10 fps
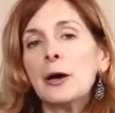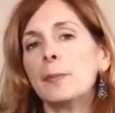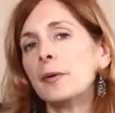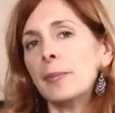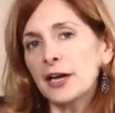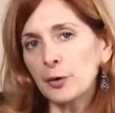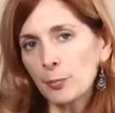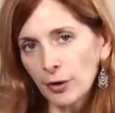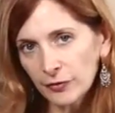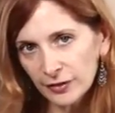But by
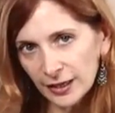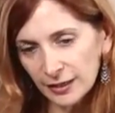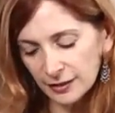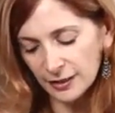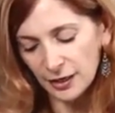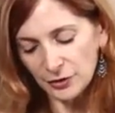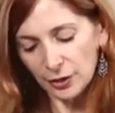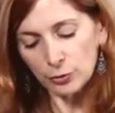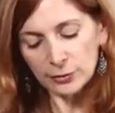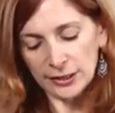compressing it,
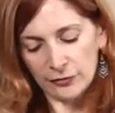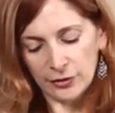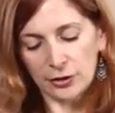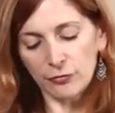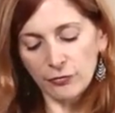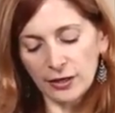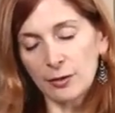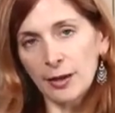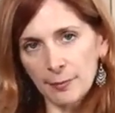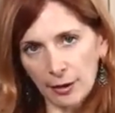not only is it gonna fit in
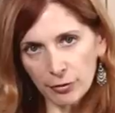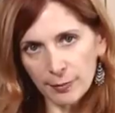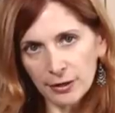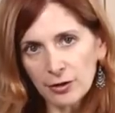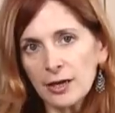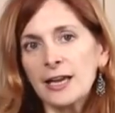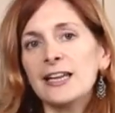my mouth better,